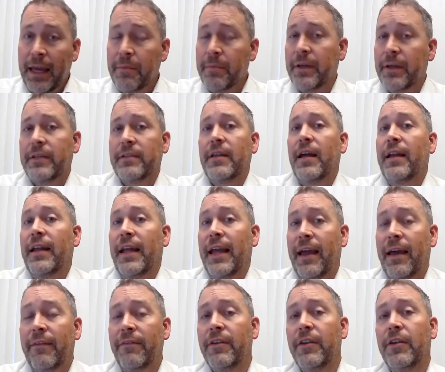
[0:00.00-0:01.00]
but does not
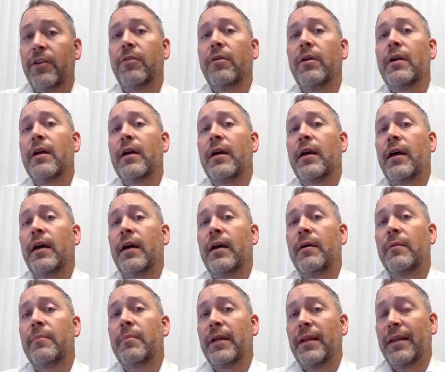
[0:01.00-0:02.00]
have to,
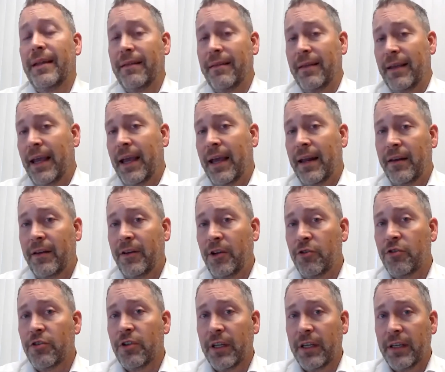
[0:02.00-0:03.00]
but can and
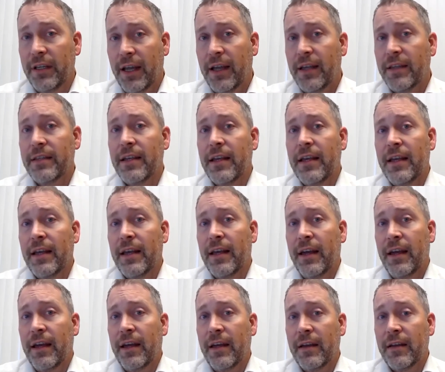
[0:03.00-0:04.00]
usually does
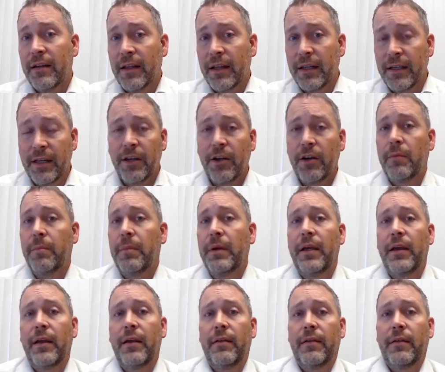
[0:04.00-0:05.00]
continue
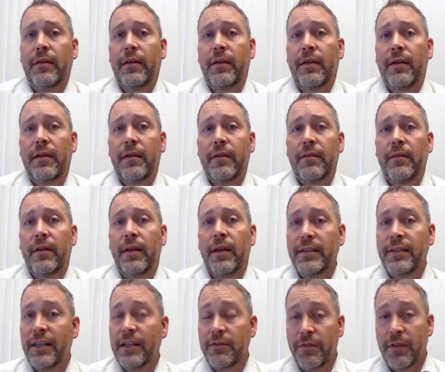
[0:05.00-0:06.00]
to
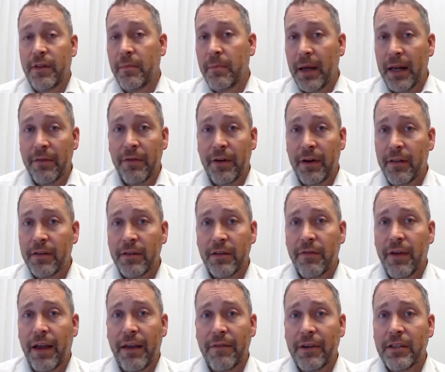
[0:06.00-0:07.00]
exist for the benefit of the
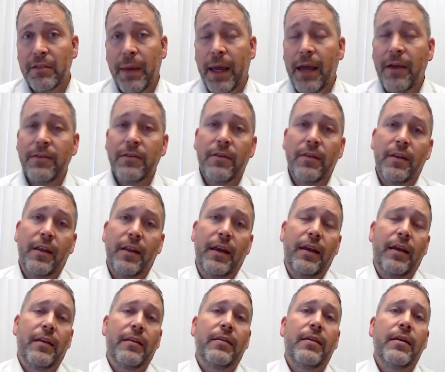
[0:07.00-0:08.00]
surviving spouse, so that they
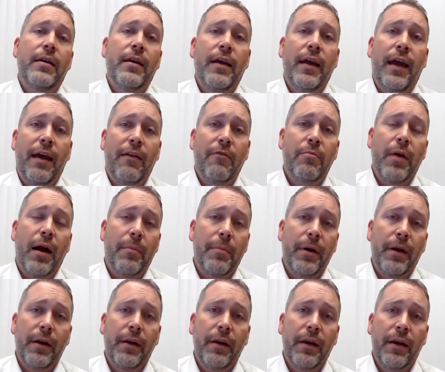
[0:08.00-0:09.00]
can have
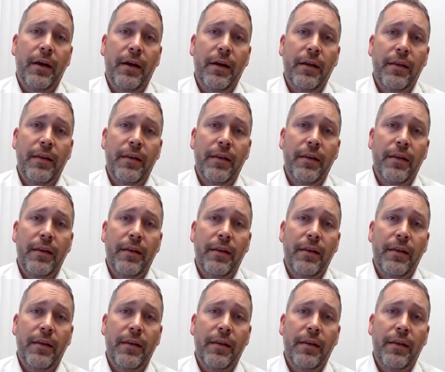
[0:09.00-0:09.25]
property